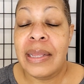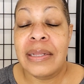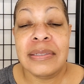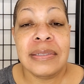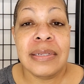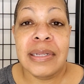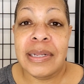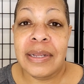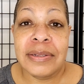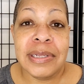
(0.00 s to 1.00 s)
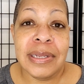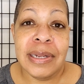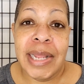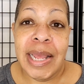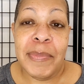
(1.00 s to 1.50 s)
and just lay down and take
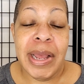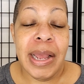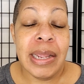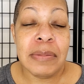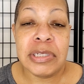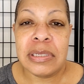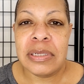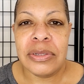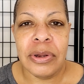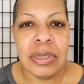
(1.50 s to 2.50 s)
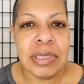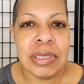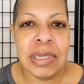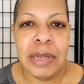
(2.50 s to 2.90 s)
a nap. I am just exhausted.